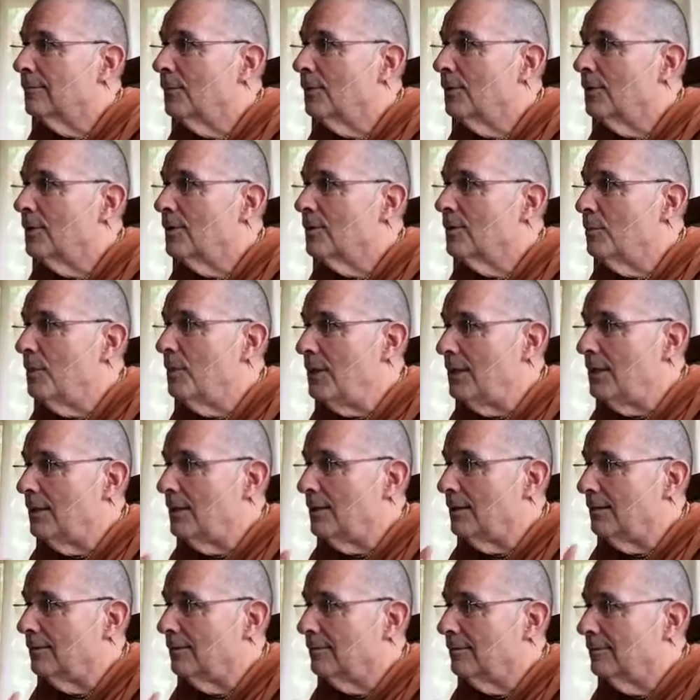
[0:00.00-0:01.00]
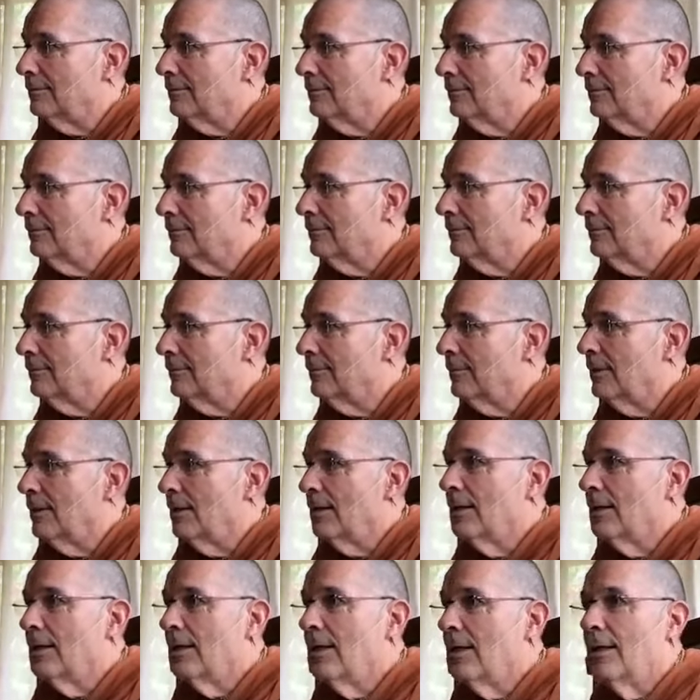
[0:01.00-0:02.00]
with his beak.
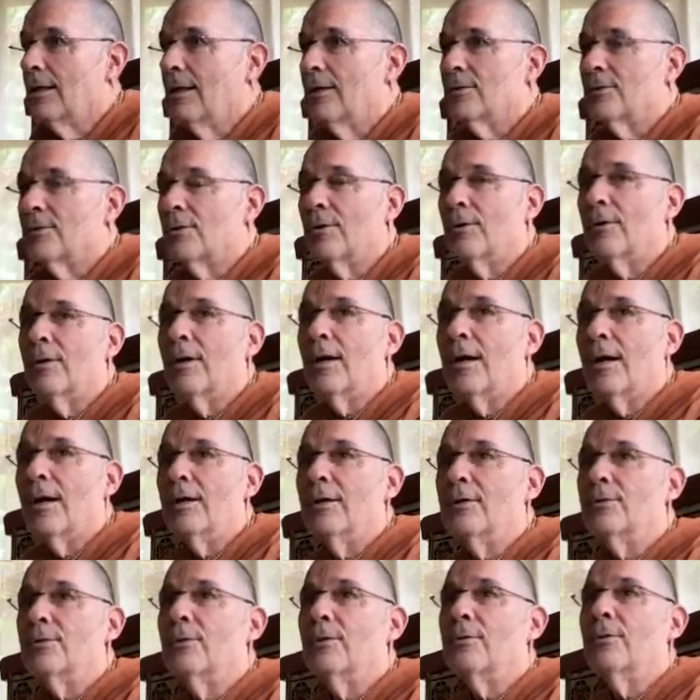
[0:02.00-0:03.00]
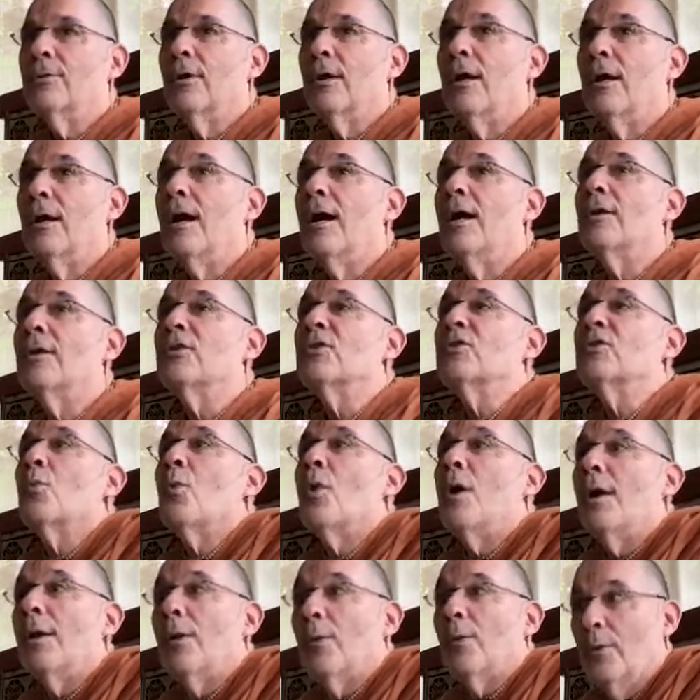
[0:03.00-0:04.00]
So Agasur thought, I'll
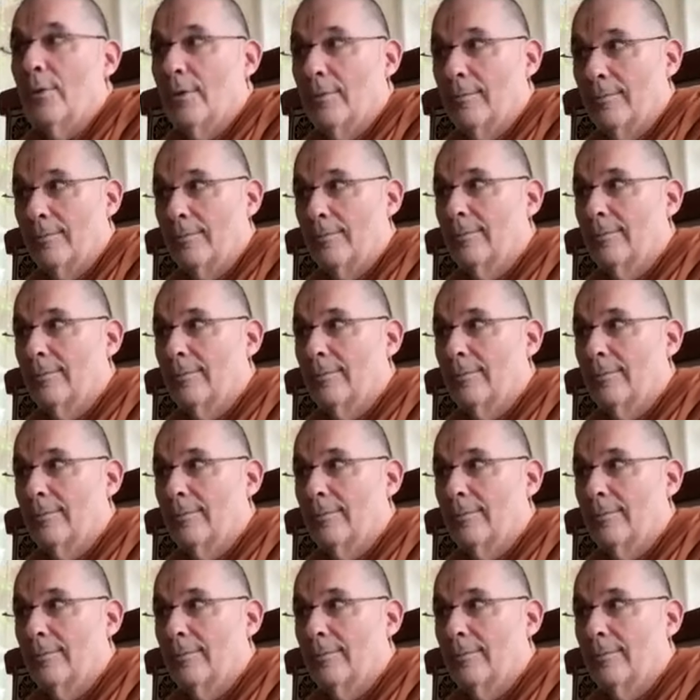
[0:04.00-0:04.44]
swallow it.